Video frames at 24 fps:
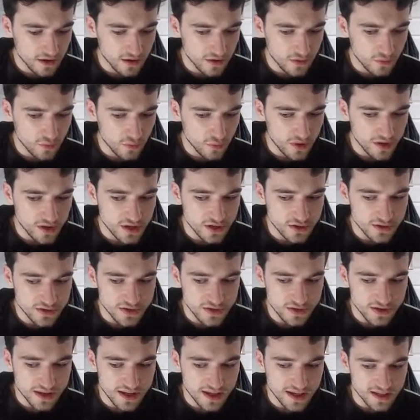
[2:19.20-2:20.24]
when you
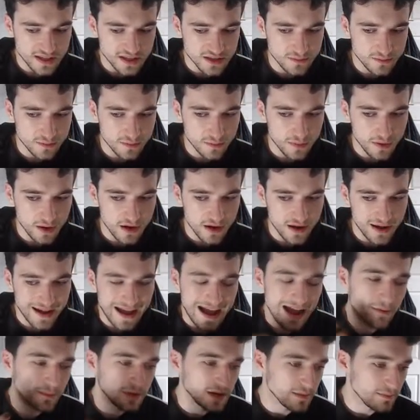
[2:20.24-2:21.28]
do things by
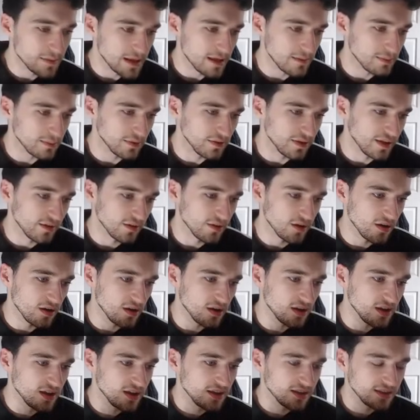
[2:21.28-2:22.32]
how many people there
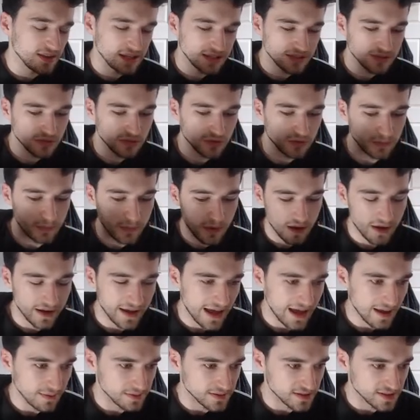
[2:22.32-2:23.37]
are, that's called per
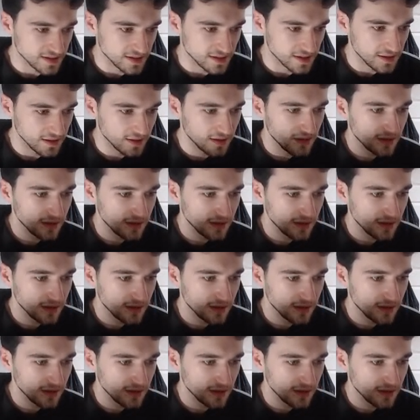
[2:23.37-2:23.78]
capita.